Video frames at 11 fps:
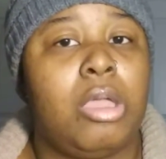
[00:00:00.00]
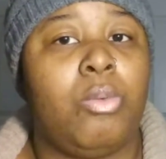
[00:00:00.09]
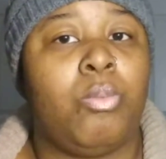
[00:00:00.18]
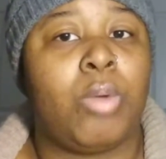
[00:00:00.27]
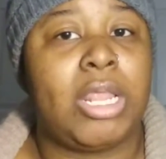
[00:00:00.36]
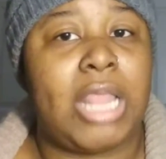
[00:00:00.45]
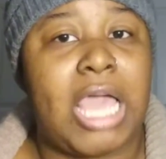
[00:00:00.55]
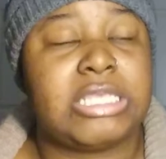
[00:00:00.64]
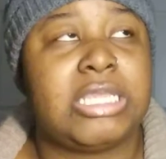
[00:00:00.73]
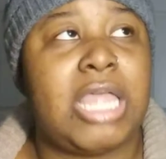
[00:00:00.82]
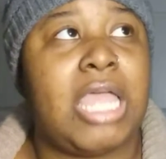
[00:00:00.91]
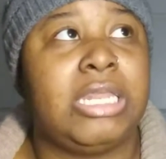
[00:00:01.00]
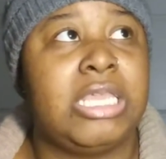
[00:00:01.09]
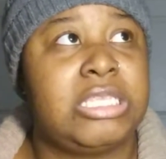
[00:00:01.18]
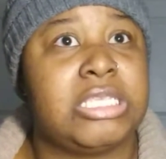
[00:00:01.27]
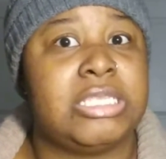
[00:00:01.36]
realizing that
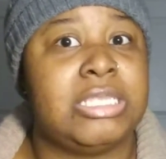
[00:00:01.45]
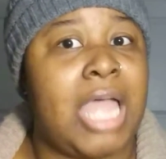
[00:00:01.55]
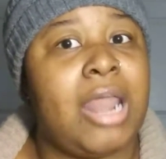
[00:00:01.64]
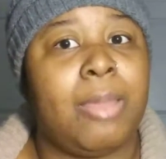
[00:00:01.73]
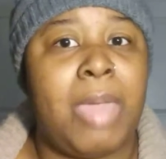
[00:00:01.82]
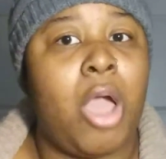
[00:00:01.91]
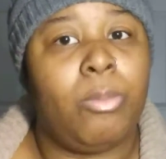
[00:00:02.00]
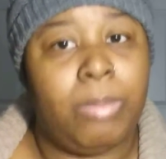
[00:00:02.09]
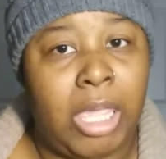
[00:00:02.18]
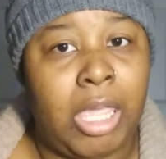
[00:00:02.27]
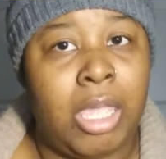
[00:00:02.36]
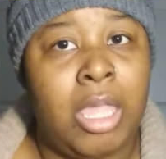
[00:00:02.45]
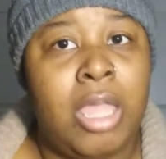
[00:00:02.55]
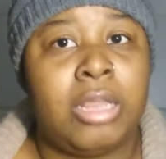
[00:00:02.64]
this is not about me.